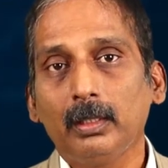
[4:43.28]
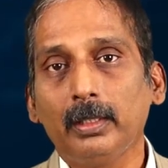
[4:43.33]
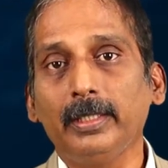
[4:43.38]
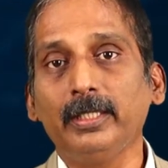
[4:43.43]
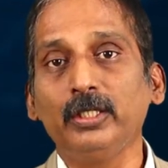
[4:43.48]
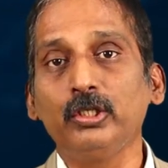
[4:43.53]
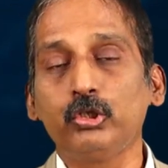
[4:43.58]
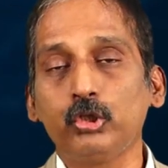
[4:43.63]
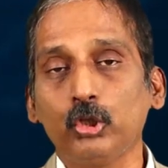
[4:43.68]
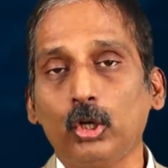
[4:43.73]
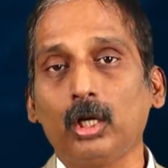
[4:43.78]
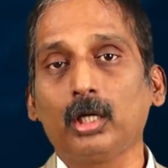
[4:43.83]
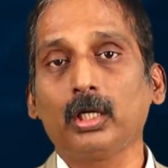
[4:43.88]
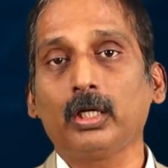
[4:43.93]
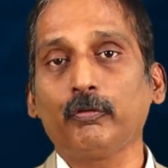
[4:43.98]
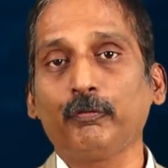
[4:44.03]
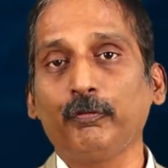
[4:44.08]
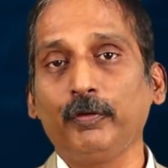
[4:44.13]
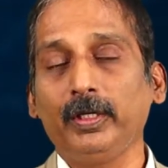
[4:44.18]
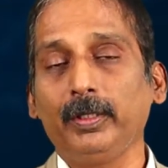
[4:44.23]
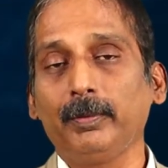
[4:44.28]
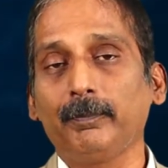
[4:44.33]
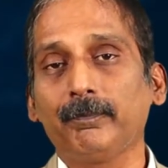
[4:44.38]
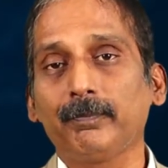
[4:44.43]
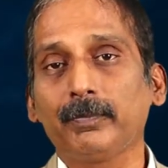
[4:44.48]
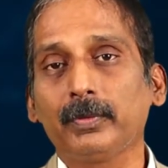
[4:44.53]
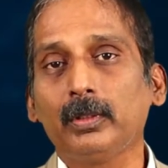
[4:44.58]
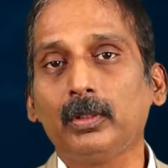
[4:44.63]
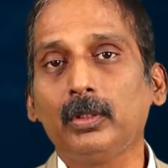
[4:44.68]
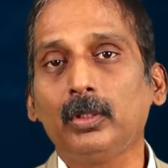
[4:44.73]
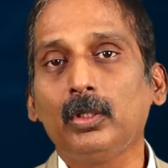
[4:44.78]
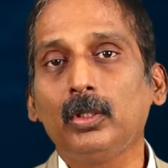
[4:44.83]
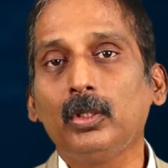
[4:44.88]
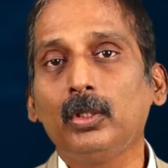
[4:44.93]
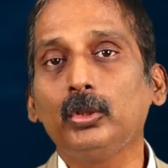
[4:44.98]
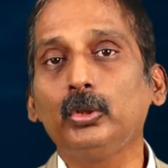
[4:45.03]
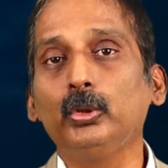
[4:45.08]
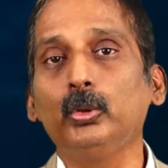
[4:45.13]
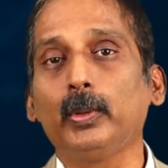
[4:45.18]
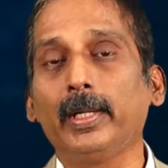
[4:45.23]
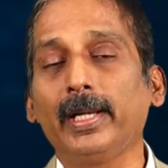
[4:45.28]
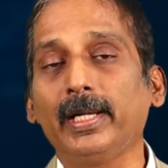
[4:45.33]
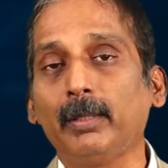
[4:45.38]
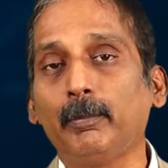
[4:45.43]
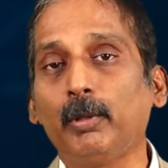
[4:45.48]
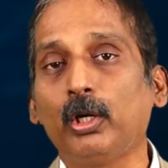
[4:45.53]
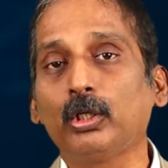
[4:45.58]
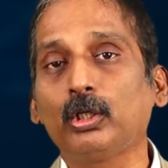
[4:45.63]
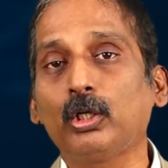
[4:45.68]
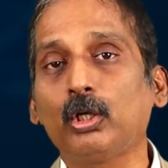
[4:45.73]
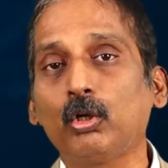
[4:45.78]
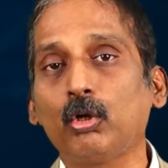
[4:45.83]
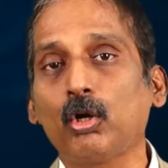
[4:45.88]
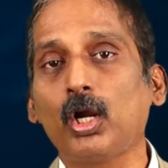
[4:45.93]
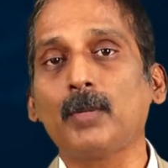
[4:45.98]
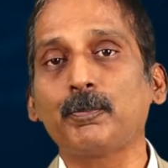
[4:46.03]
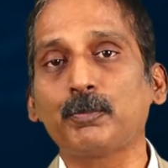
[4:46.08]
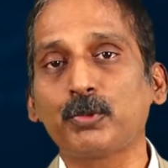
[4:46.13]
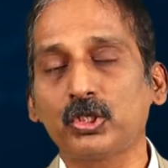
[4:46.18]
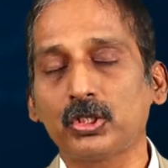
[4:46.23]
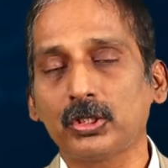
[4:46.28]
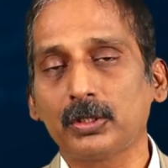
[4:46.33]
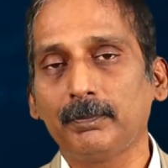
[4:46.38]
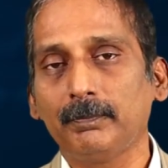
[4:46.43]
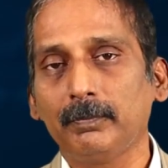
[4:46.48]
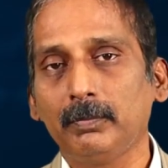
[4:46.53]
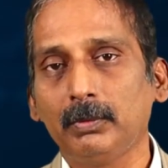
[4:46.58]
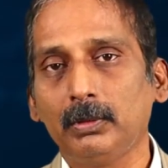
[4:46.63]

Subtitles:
In geography, you read about crops,